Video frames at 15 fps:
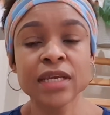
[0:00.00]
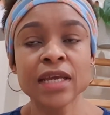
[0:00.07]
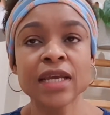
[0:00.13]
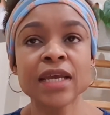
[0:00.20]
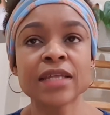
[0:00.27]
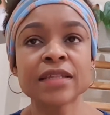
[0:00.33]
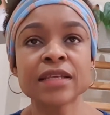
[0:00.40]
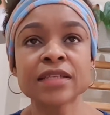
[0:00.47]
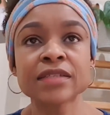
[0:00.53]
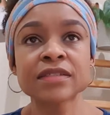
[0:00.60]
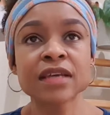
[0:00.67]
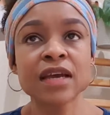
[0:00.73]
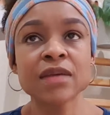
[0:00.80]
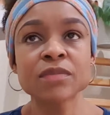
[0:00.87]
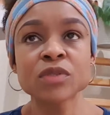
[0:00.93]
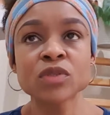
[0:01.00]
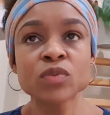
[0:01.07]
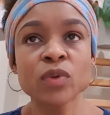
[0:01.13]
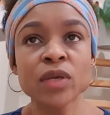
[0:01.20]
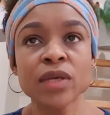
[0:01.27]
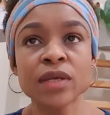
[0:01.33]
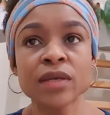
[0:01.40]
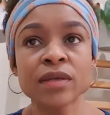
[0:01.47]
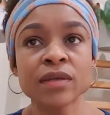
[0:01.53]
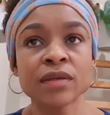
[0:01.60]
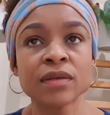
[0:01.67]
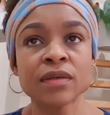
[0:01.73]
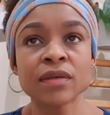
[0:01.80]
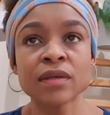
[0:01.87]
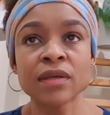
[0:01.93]
And there's times where
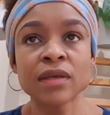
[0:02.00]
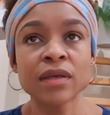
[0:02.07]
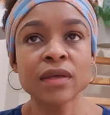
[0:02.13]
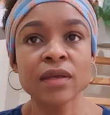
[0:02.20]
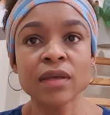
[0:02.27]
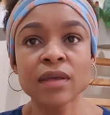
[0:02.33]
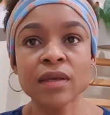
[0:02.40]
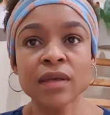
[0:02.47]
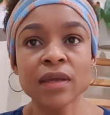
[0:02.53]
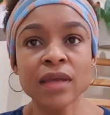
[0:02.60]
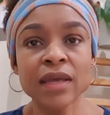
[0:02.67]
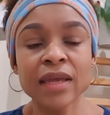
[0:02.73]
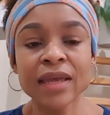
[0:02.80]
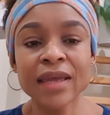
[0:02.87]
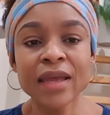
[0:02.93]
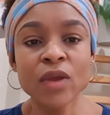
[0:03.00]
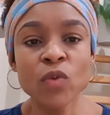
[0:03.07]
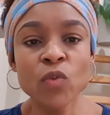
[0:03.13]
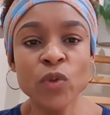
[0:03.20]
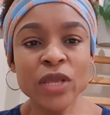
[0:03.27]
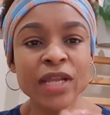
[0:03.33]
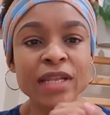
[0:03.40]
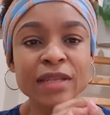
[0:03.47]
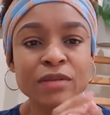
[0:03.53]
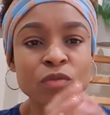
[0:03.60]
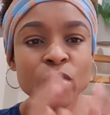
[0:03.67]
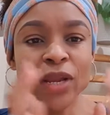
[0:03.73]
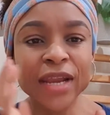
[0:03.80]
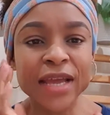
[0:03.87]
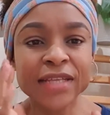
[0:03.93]
a week,
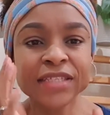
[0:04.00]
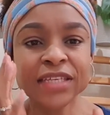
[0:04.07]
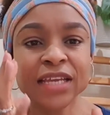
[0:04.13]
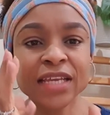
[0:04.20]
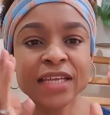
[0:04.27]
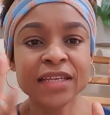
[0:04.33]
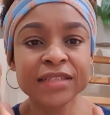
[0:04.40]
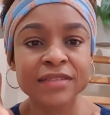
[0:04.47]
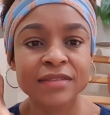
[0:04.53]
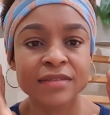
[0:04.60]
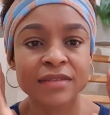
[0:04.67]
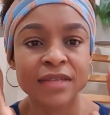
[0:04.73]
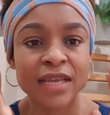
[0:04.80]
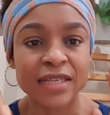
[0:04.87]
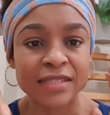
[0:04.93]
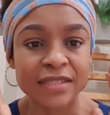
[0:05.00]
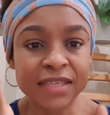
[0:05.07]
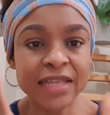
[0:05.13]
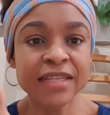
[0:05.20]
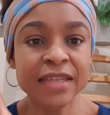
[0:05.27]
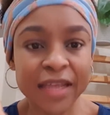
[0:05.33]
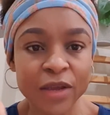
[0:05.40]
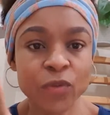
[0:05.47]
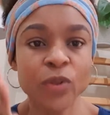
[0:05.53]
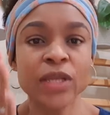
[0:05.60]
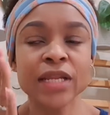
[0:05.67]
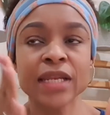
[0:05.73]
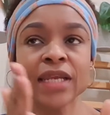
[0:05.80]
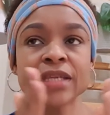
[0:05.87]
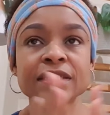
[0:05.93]
when I check it, exactly a week
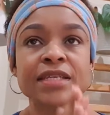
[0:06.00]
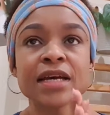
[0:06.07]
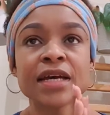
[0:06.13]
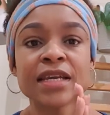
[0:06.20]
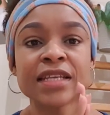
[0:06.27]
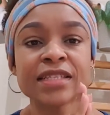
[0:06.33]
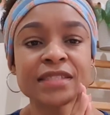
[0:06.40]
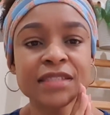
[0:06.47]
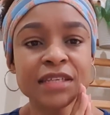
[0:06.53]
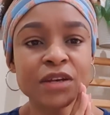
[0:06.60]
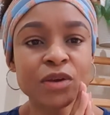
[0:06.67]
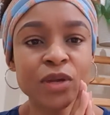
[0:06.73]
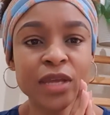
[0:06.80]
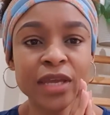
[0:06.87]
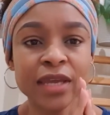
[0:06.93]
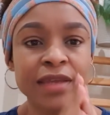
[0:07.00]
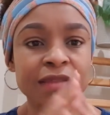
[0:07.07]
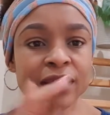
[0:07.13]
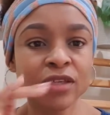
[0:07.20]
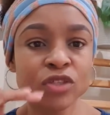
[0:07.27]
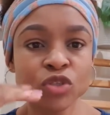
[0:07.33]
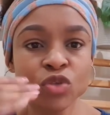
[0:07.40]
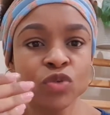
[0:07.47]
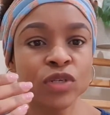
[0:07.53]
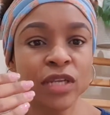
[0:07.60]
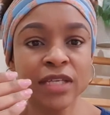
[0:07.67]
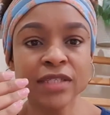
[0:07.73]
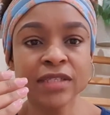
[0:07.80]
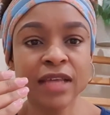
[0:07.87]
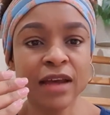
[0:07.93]
later is still okay. Then 2
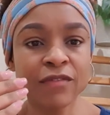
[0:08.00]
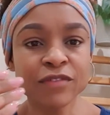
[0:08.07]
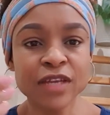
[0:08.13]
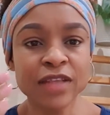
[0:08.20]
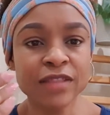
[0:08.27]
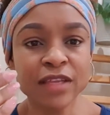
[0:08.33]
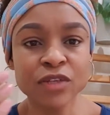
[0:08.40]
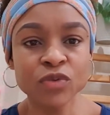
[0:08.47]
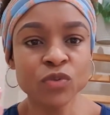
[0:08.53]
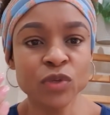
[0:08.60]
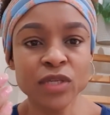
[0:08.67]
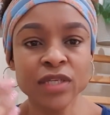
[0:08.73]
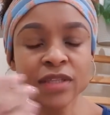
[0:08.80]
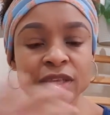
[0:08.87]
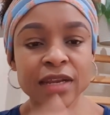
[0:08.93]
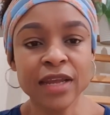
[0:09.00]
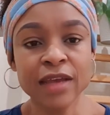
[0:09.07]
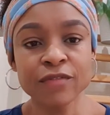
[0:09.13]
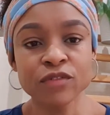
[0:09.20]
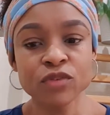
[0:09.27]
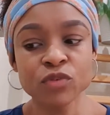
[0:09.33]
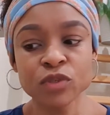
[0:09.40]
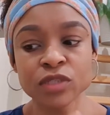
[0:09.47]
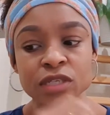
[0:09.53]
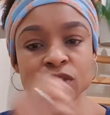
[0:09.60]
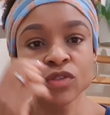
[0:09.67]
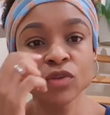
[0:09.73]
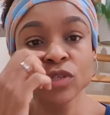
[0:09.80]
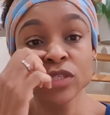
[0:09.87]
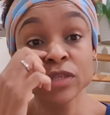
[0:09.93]
days after that week, then I have to water it.
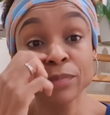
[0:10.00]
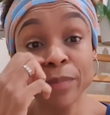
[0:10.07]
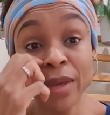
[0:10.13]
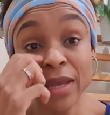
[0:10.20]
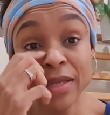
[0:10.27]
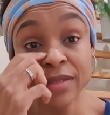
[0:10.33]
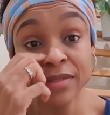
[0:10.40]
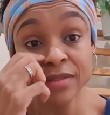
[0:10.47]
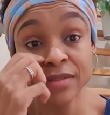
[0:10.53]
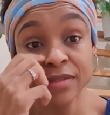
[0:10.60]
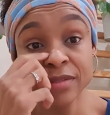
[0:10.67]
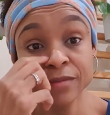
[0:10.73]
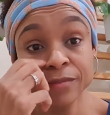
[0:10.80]
So it depends,